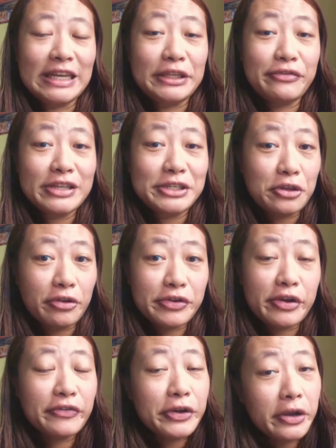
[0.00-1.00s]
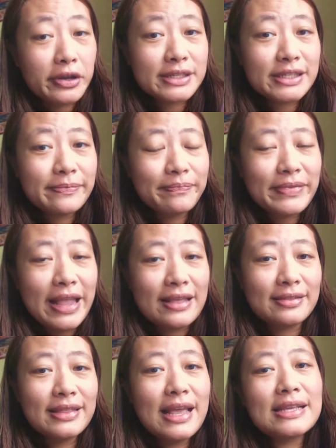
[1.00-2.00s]
a different story of course
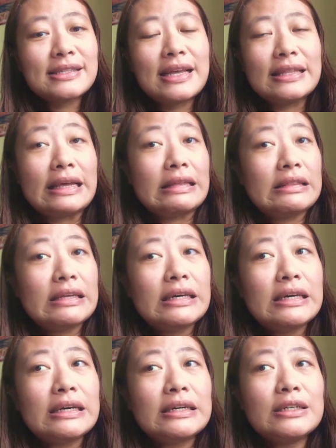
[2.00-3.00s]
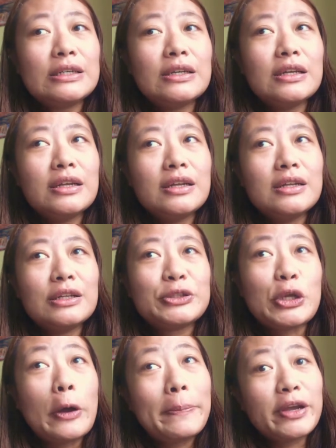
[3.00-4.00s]
and that is another
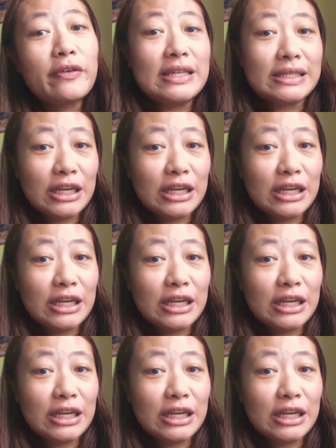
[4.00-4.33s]
topic of